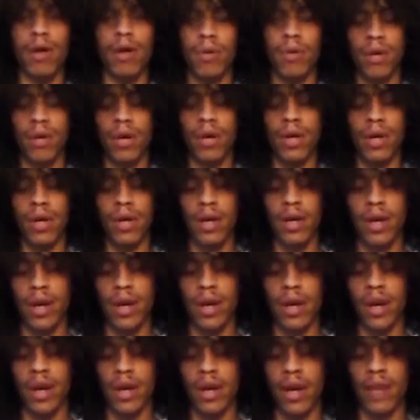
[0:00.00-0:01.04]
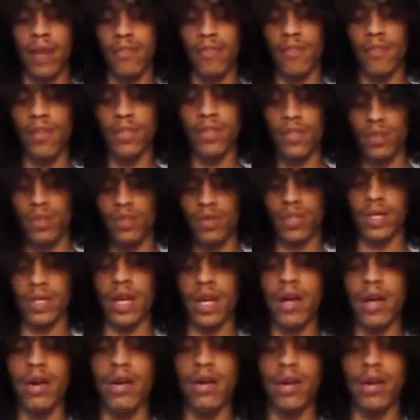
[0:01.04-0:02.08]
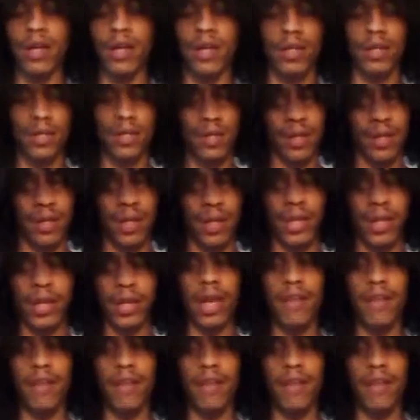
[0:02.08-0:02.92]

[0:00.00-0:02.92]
power, and at first he was scared, and he